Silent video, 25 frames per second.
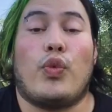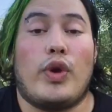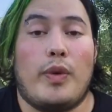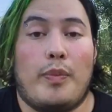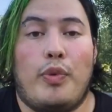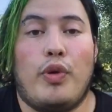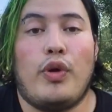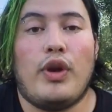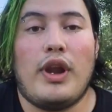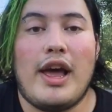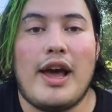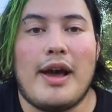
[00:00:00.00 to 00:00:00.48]
We
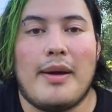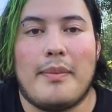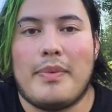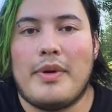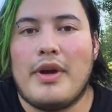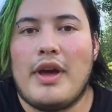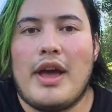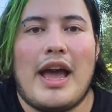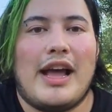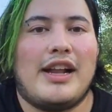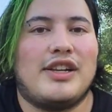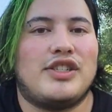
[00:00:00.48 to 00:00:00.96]
pull up,
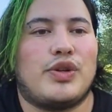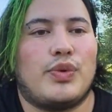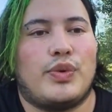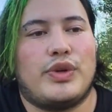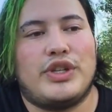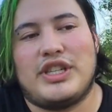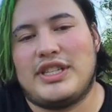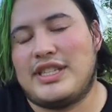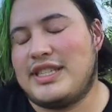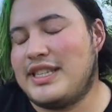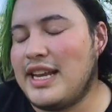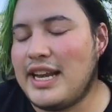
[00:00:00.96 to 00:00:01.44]
and so we're
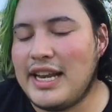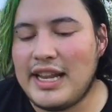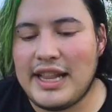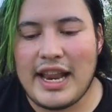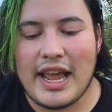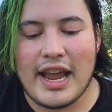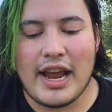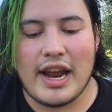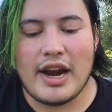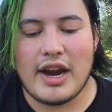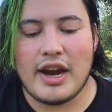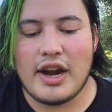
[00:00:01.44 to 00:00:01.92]
just sitting
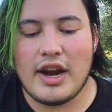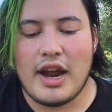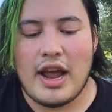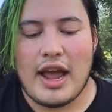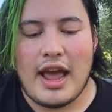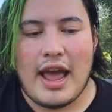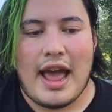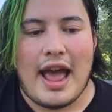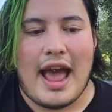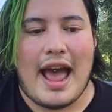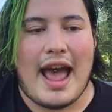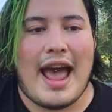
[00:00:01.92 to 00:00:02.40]
there,
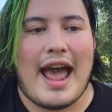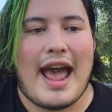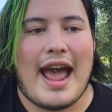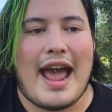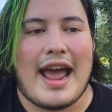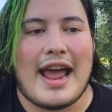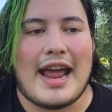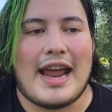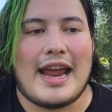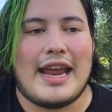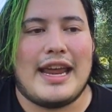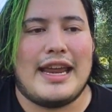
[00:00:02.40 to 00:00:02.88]

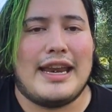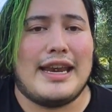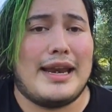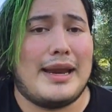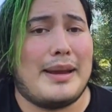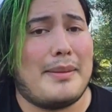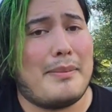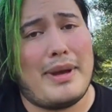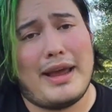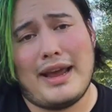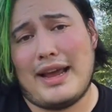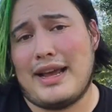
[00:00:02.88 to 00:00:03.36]

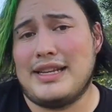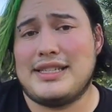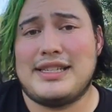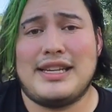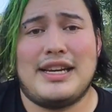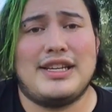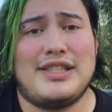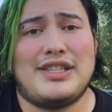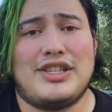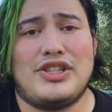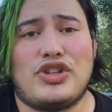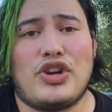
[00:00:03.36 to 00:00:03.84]
and my cousin
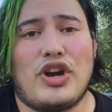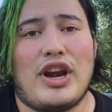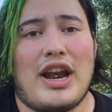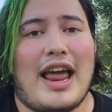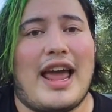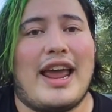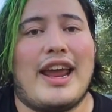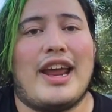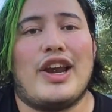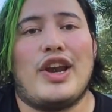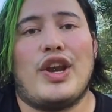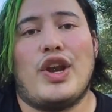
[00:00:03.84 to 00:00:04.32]
and sister are
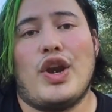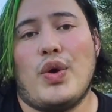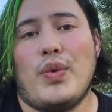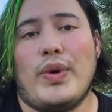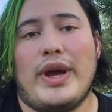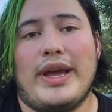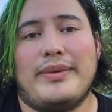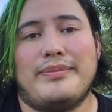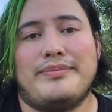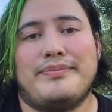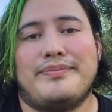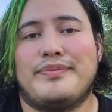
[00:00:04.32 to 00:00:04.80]
like, no
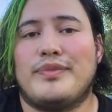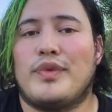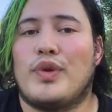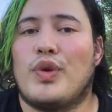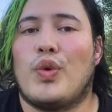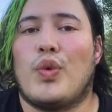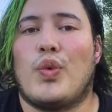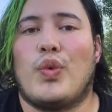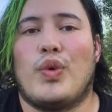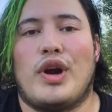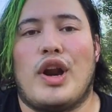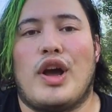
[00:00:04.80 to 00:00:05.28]
way,
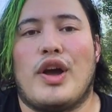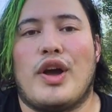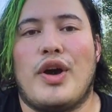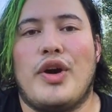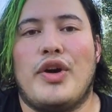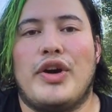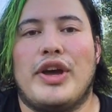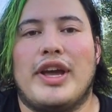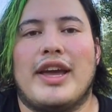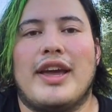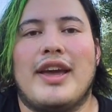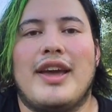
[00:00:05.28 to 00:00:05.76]
we're not
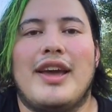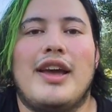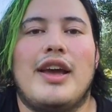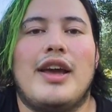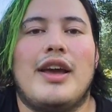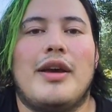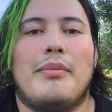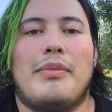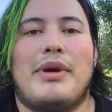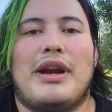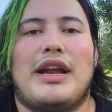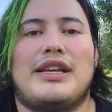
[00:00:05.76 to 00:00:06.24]
going.
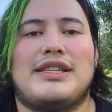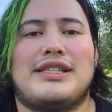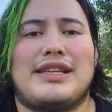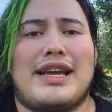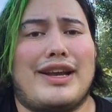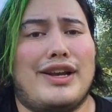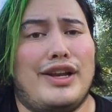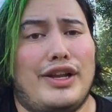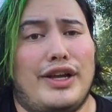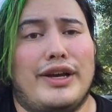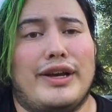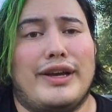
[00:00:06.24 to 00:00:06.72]
But I was
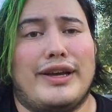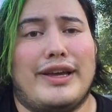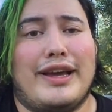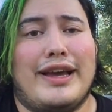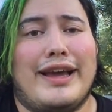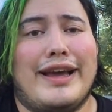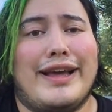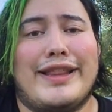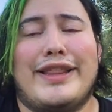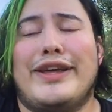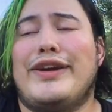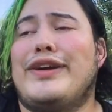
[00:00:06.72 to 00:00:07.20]
like, look,
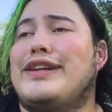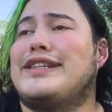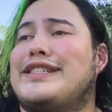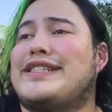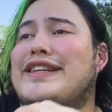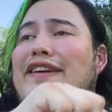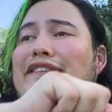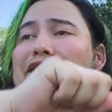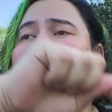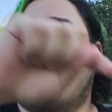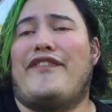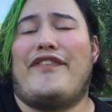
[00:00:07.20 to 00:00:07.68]
there's
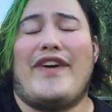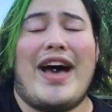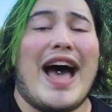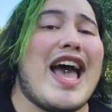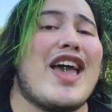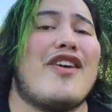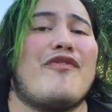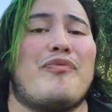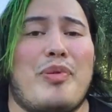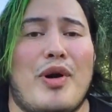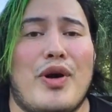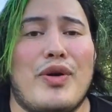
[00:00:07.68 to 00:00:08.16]

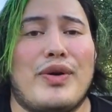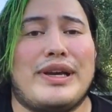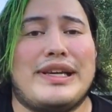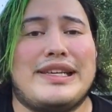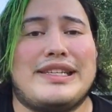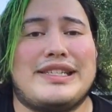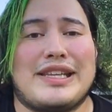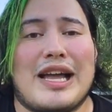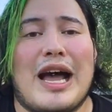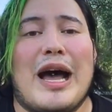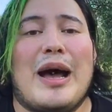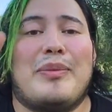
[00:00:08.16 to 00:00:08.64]
5
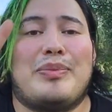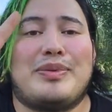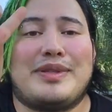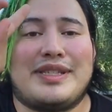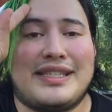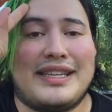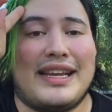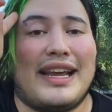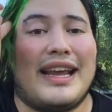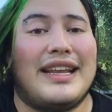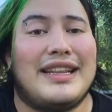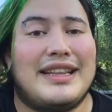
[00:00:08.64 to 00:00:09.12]

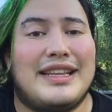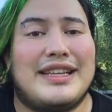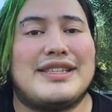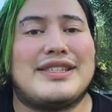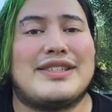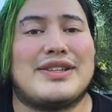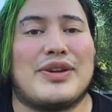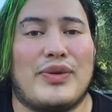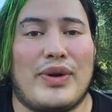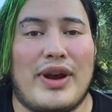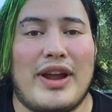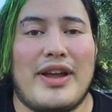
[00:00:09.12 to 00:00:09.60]
Pokestops in
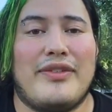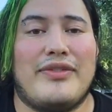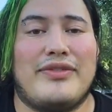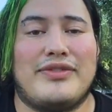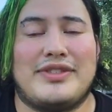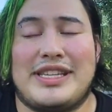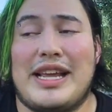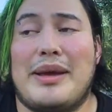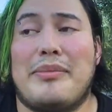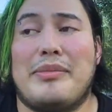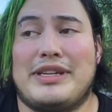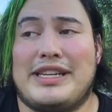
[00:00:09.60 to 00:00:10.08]
this grave
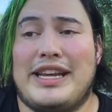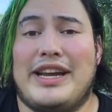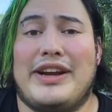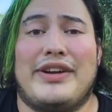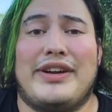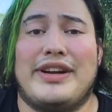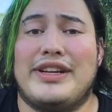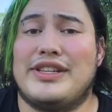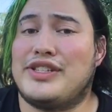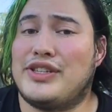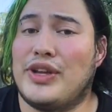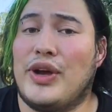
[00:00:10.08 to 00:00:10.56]

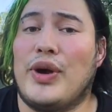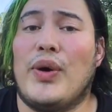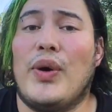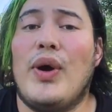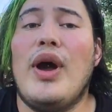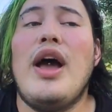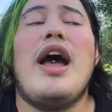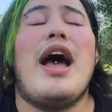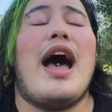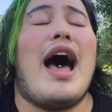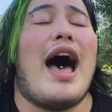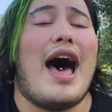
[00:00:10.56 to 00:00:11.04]
cemetery, so
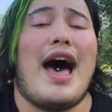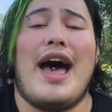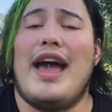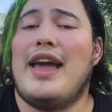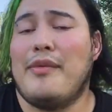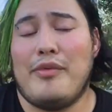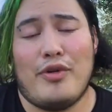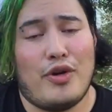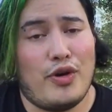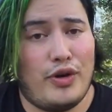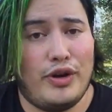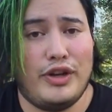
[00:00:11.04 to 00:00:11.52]
I
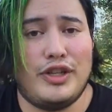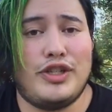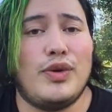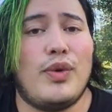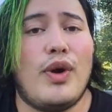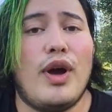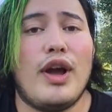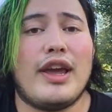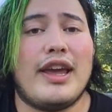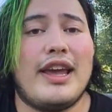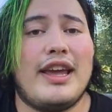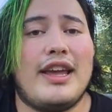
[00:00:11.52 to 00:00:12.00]
am going to
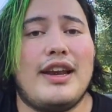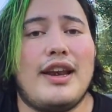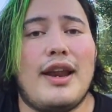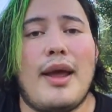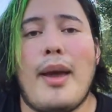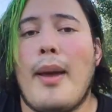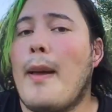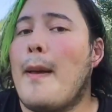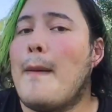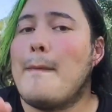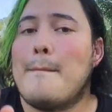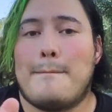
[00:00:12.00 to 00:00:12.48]
walk in,
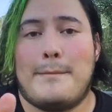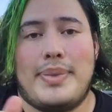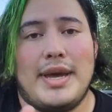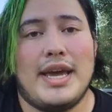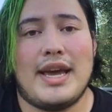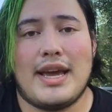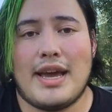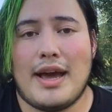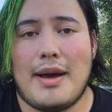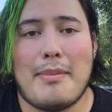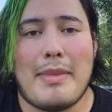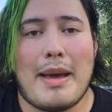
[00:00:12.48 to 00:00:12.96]

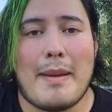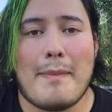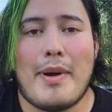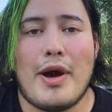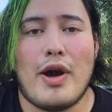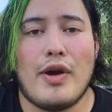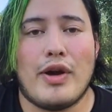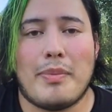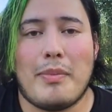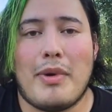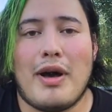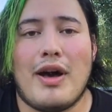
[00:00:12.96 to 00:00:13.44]
pick up my
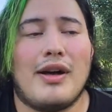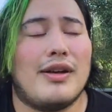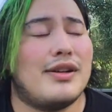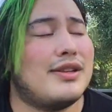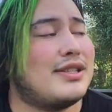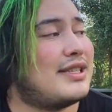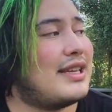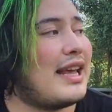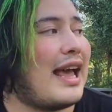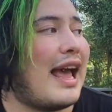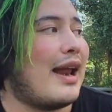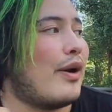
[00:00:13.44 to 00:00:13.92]

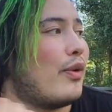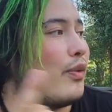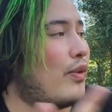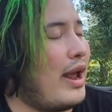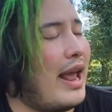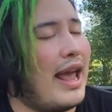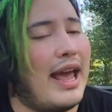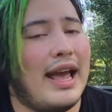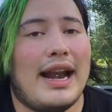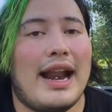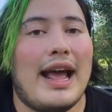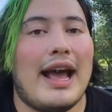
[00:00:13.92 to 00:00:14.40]
Pokeballs, and head